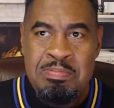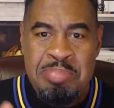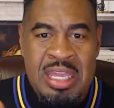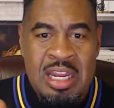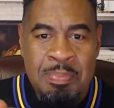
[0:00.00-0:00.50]

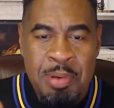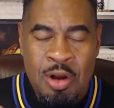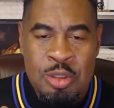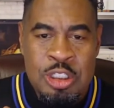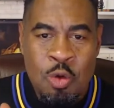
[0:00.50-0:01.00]
beat up
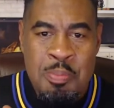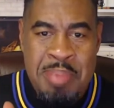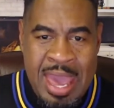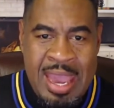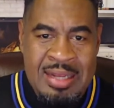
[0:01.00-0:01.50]
on so
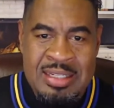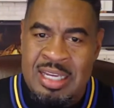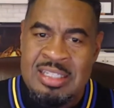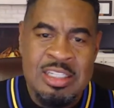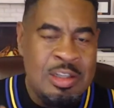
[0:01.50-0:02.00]
bad.
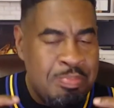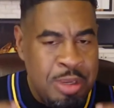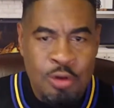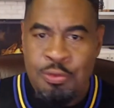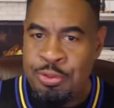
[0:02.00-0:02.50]
Sex is a
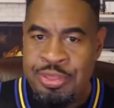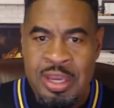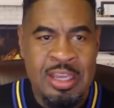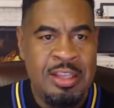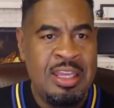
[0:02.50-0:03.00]
beautiful
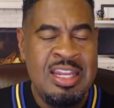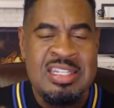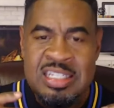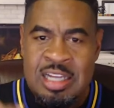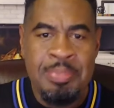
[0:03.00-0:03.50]
thing.
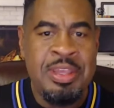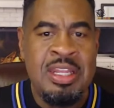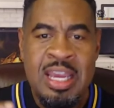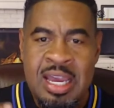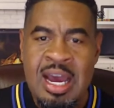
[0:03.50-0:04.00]
It's
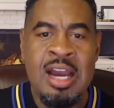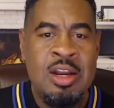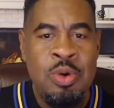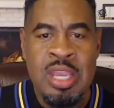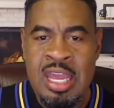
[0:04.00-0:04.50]
something that
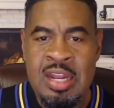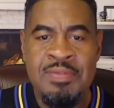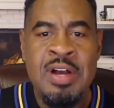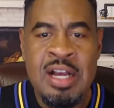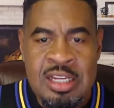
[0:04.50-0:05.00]
God
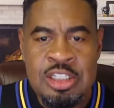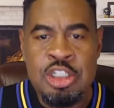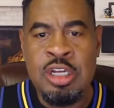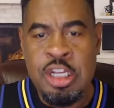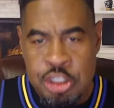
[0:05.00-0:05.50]
created for us
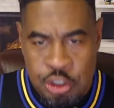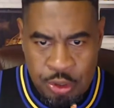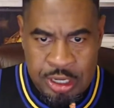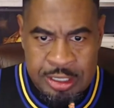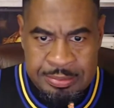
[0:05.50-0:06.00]
to
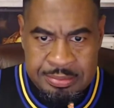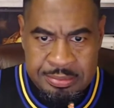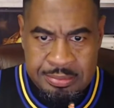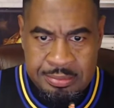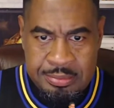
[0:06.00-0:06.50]
enjoy.
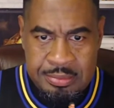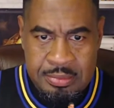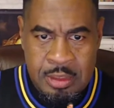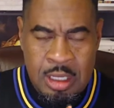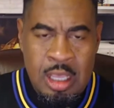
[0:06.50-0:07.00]

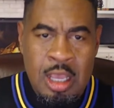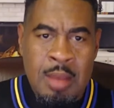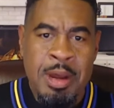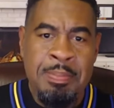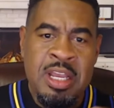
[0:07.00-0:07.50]

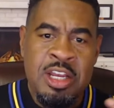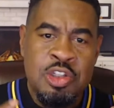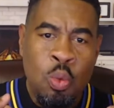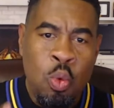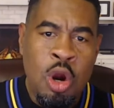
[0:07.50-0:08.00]
But
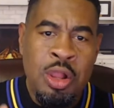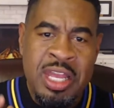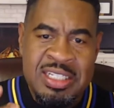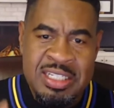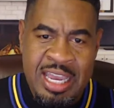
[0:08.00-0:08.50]
because the world
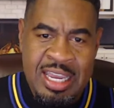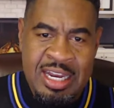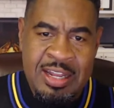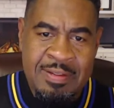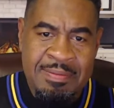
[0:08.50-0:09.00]
has
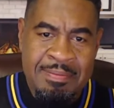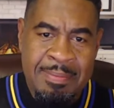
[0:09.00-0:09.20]
taken it